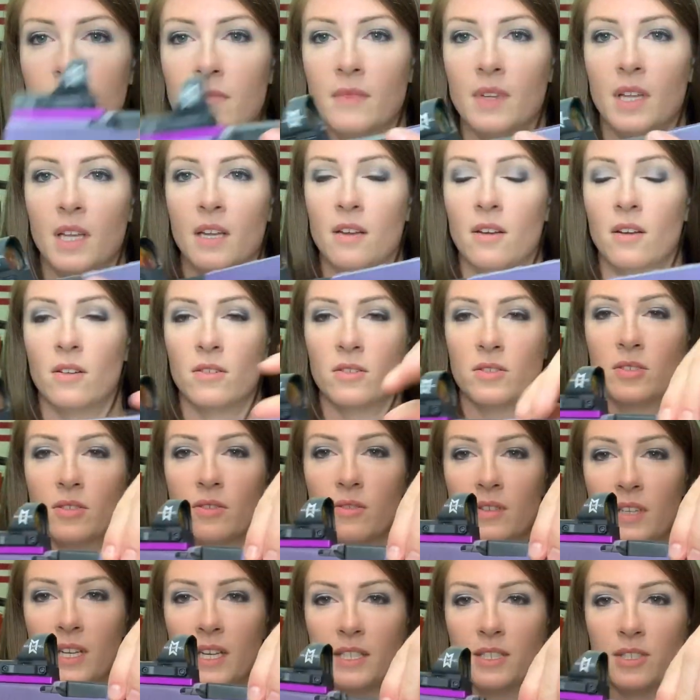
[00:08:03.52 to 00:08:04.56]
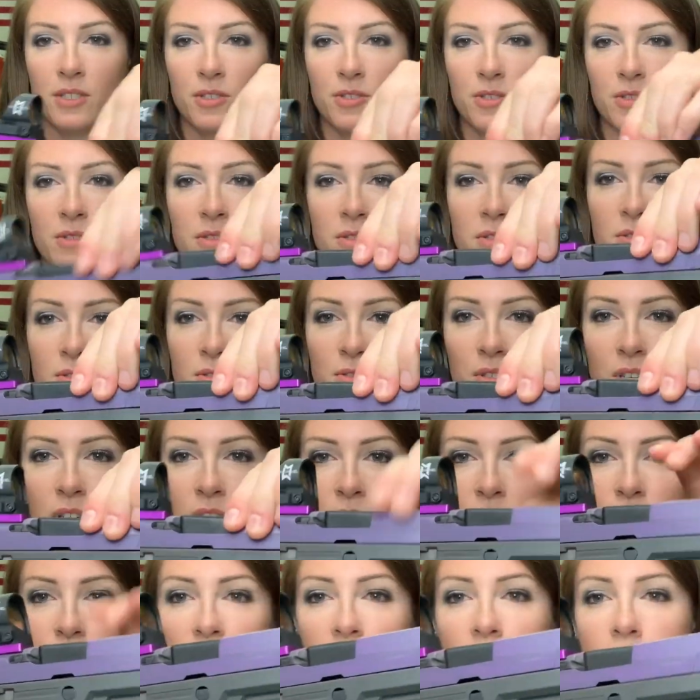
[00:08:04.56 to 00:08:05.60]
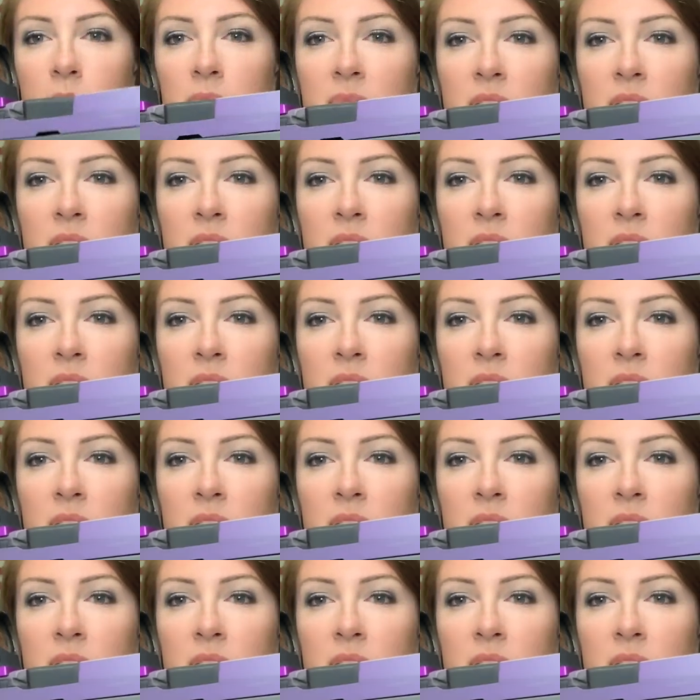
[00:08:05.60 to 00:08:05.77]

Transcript: And also a nice trigger job